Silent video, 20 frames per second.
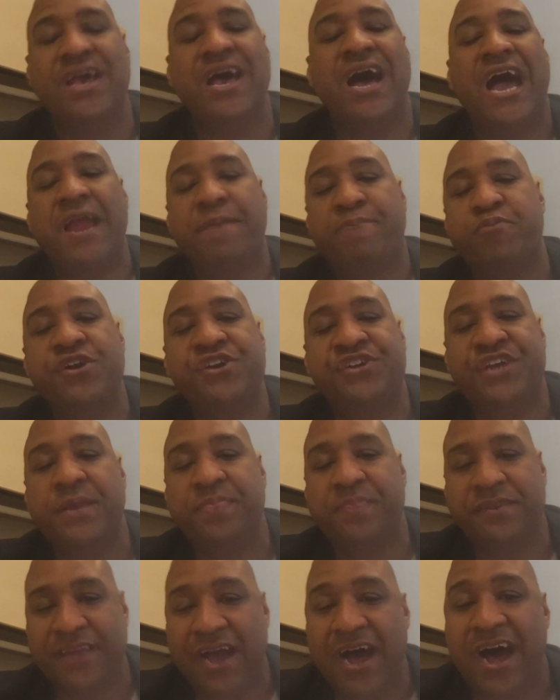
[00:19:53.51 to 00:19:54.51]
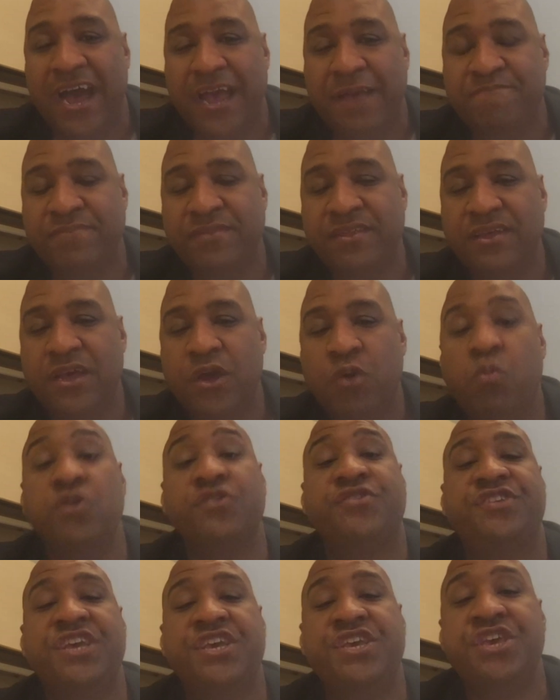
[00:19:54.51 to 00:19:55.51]
I appreciate the time. We'll
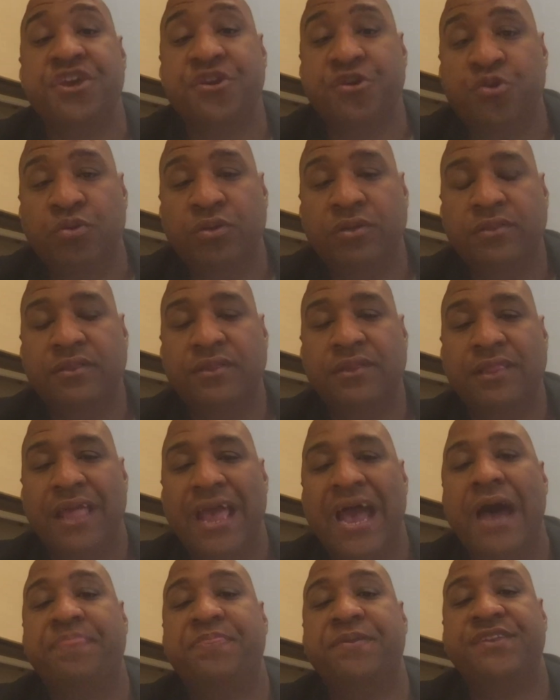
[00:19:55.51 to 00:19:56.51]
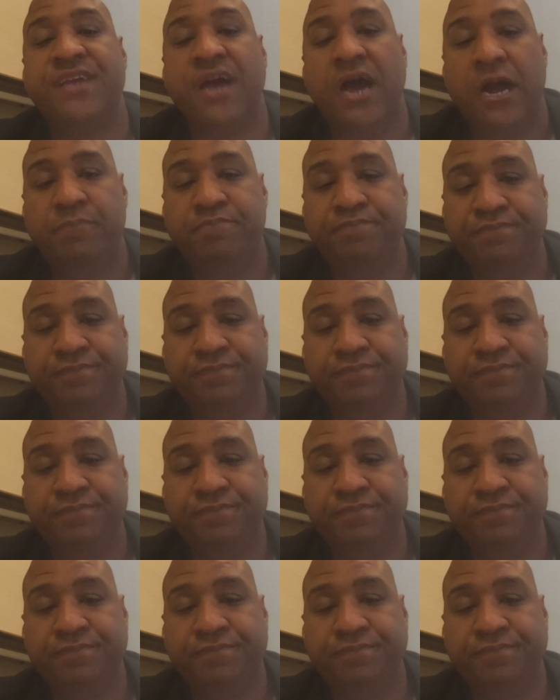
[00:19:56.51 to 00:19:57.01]
see you at the top.